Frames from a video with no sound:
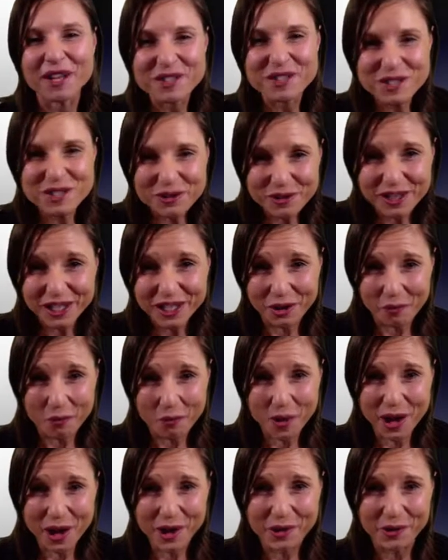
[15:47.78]
doing it
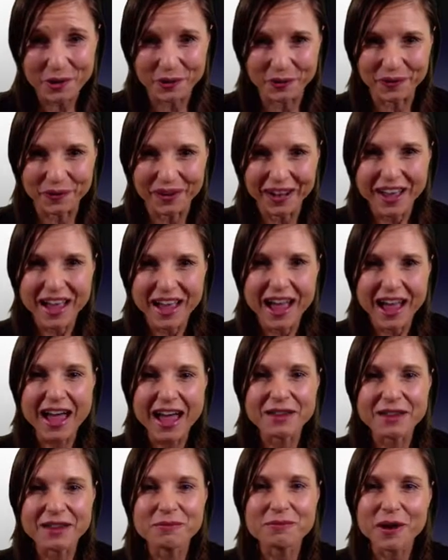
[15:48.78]
well
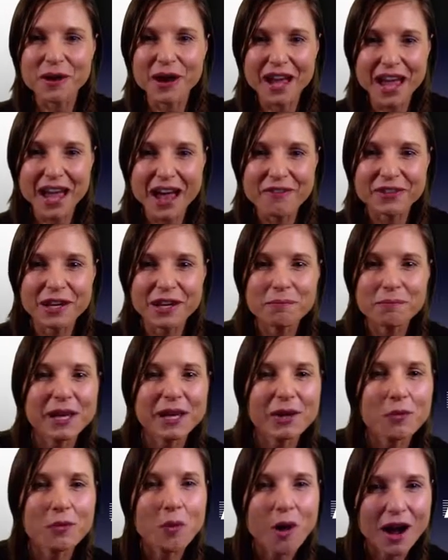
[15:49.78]
and by having a
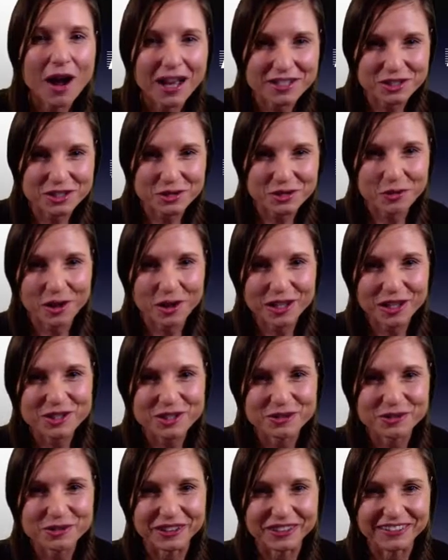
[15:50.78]
big why as to why you
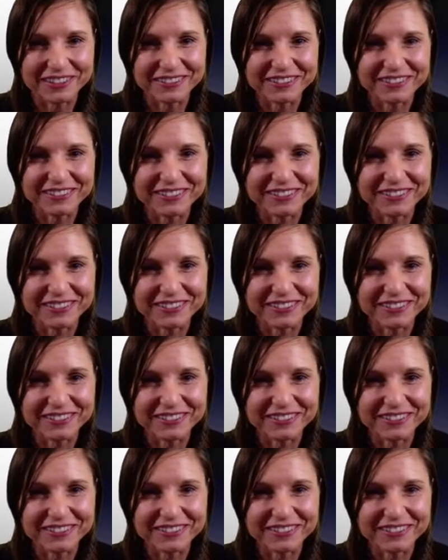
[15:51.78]
do it.